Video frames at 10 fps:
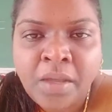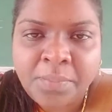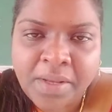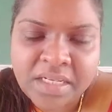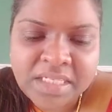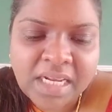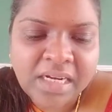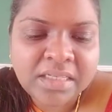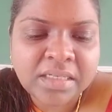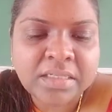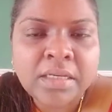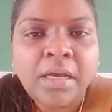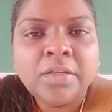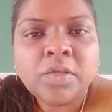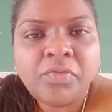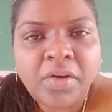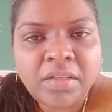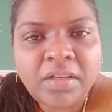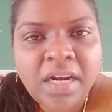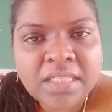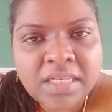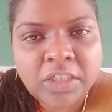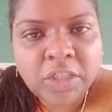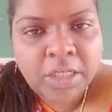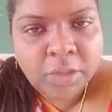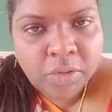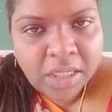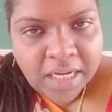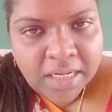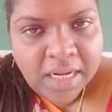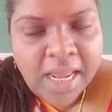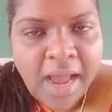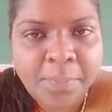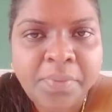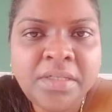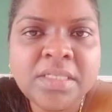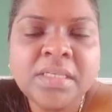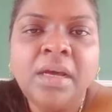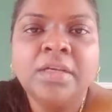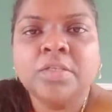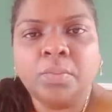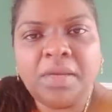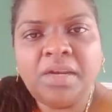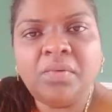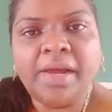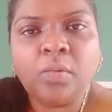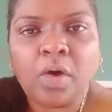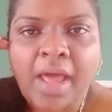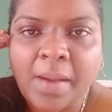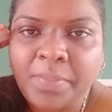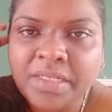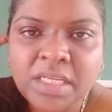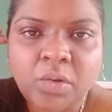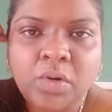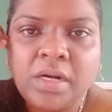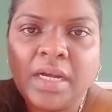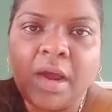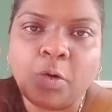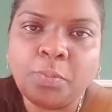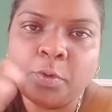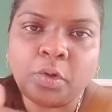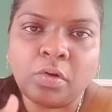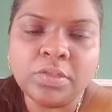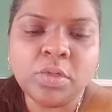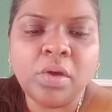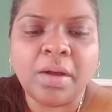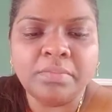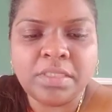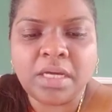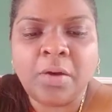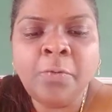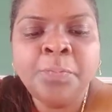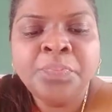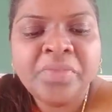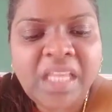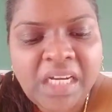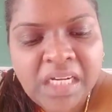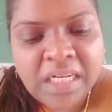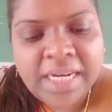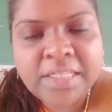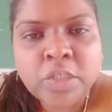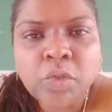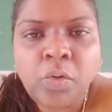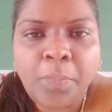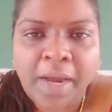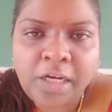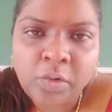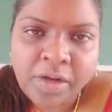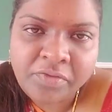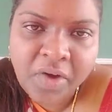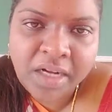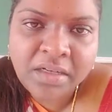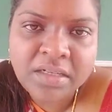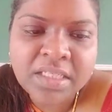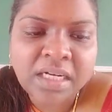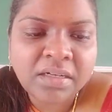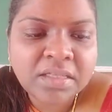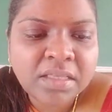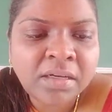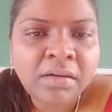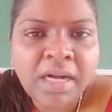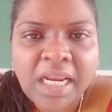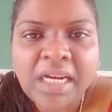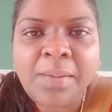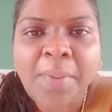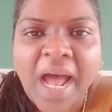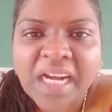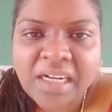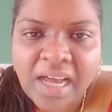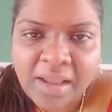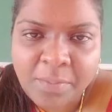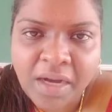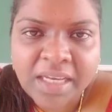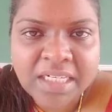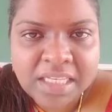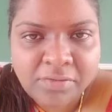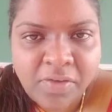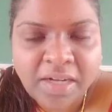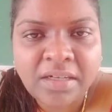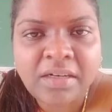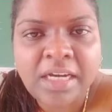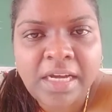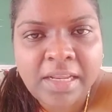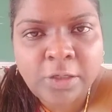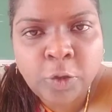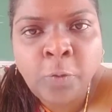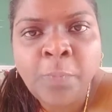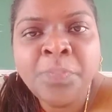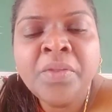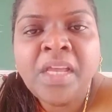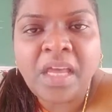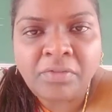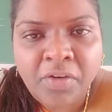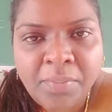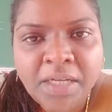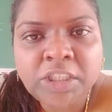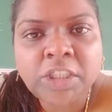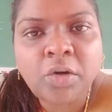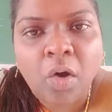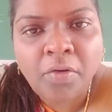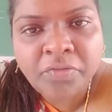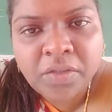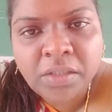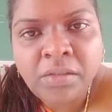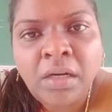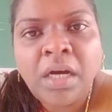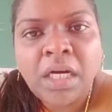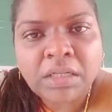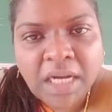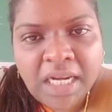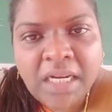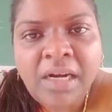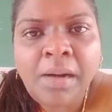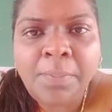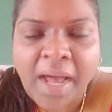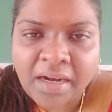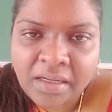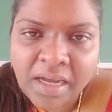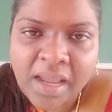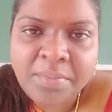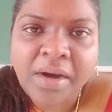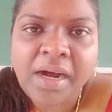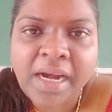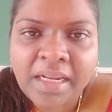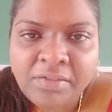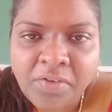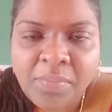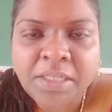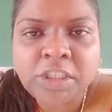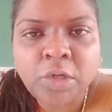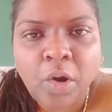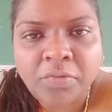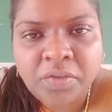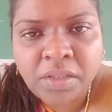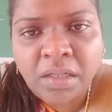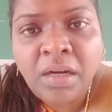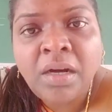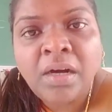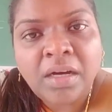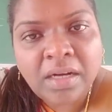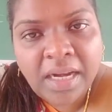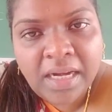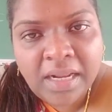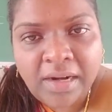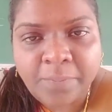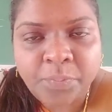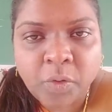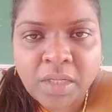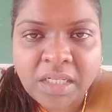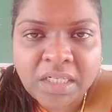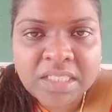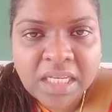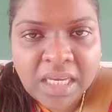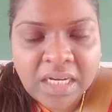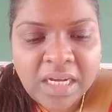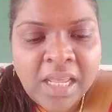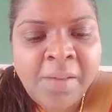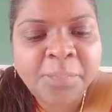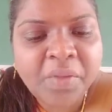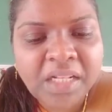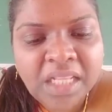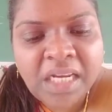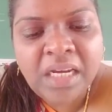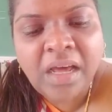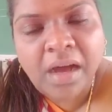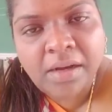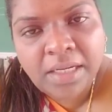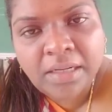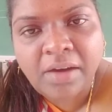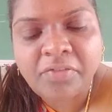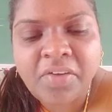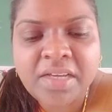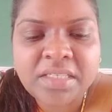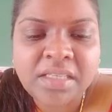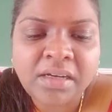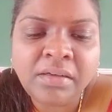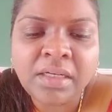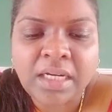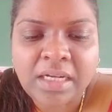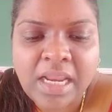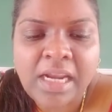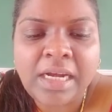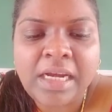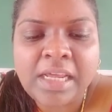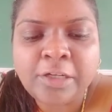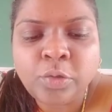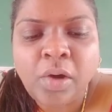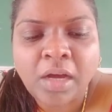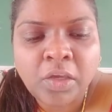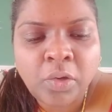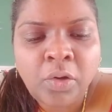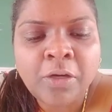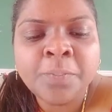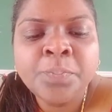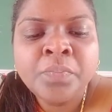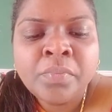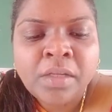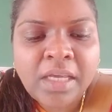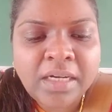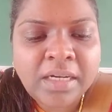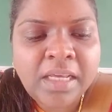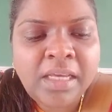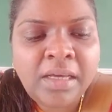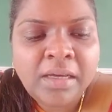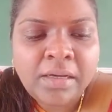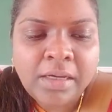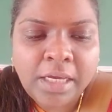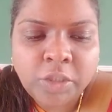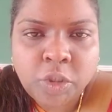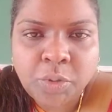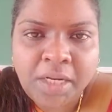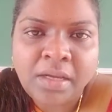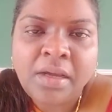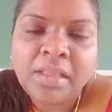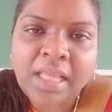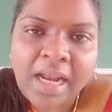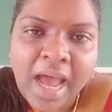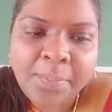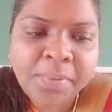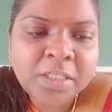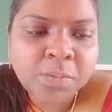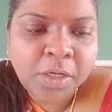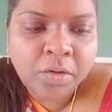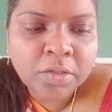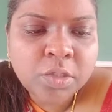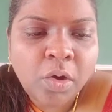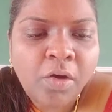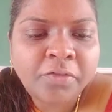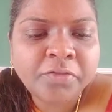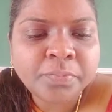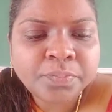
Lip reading: peristalsis. So further ascension into the kidney happens. So meanwhile what happens, the urinary output also comes down, then it leads to pyelonephritis, that is the renal parenchyma gets infected, leading to inflammation of the renal parenchyma and inflammation of the renal, okay, that is the kidney, and then it affects the kidney, leading to acute kidney injury. That happens because of